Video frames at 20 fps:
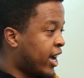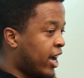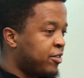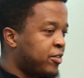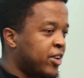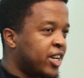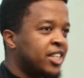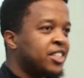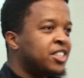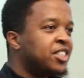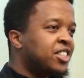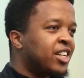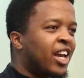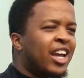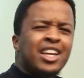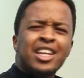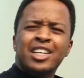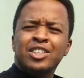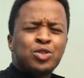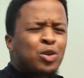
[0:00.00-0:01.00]
coverage
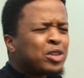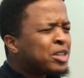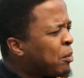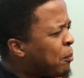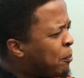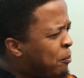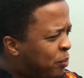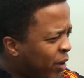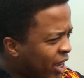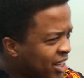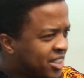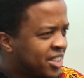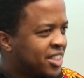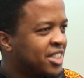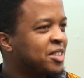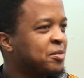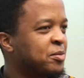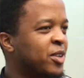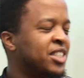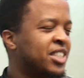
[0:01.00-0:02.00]
and he sought the best
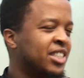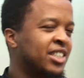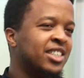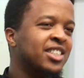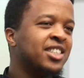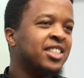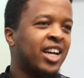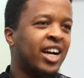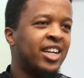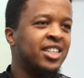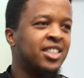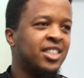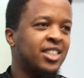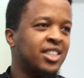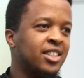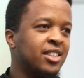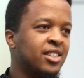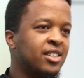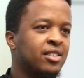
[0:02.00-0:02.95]
treatment in this country.